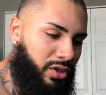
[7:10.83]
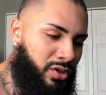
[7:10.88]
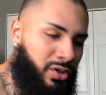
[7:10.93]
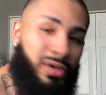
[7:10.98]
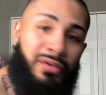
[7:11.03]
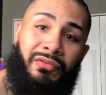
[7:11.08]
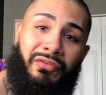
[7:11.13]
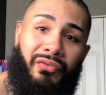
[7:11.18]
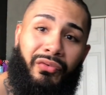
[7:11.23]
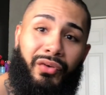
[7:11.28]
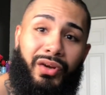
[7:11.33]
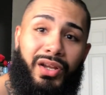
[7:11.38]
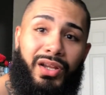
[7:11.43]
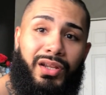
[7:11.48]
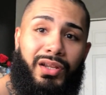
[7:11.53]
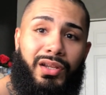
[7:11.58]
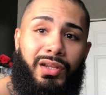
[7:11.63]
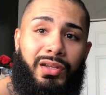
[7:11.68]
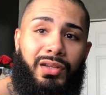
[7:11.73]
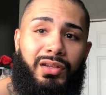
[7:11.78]
you're
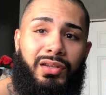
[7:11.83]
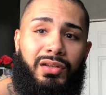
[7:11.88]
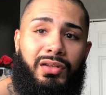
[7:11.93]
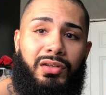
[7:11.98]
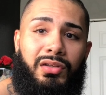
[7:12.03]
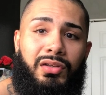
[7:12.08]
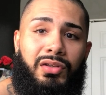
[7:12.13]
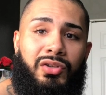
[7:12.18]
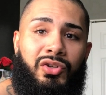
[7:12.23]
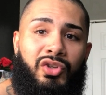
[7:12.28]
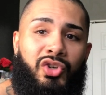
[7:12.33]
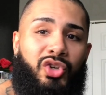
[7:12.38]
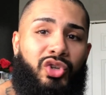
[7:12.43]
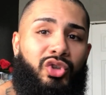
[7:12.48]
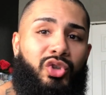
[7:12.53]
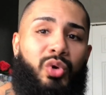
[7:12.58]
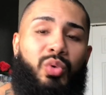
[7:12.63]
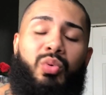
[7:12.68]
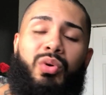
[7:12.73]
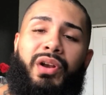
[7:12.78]
free. You could
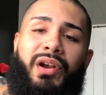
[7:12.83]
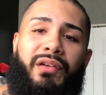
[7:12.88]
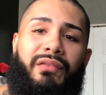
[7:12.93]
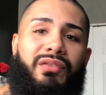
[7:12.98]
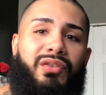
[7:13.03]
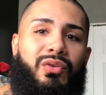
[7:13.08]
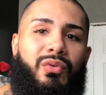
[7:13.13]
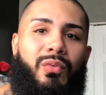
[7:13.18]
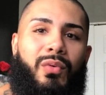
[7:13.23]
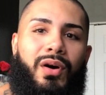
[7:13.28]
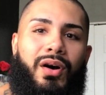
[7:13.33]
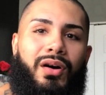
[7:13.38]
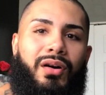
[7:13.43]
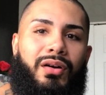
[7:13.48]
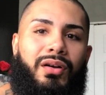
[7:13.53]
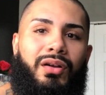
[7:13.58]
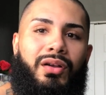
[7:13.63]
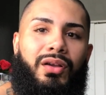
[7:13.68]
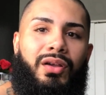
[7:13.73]
do whatever you want.